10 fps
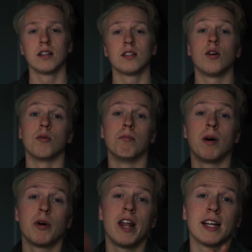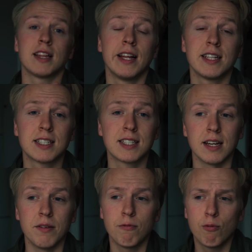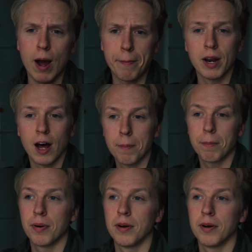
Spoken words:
So, but with that, let's wrap it up,